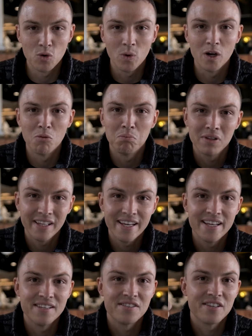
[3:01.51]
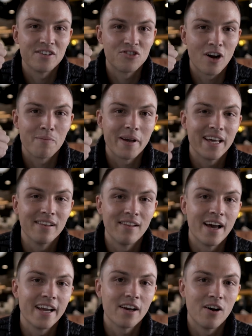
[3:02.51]
will, please drop a
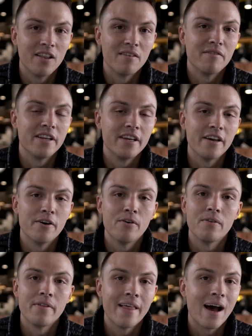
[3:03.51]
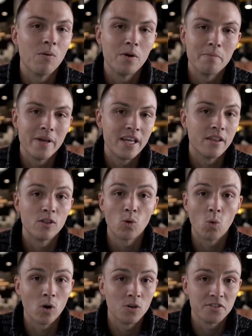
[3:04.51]
like on the video. That would mean the
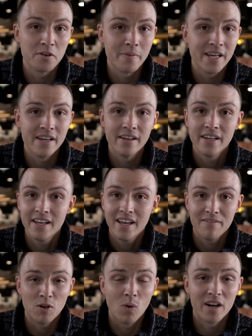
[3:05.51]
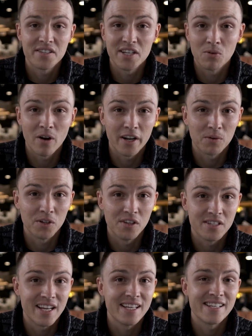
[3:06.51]
world to me. If you want to see Running Real
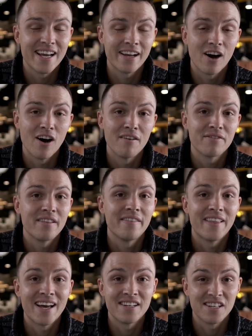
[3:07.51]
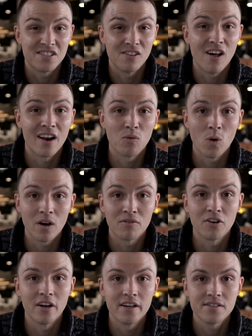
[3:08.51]
Estate take off, that does a lot of work
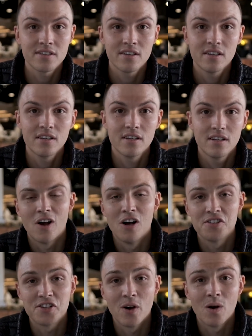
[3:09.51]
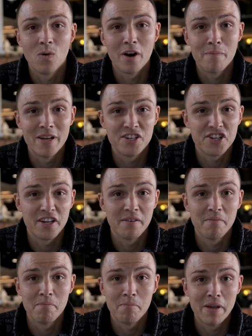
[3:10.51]
for us. Also, I want to mention
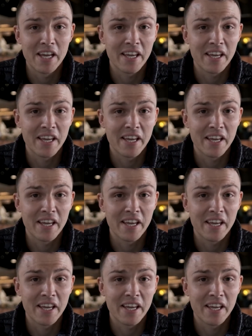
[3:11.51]
Meet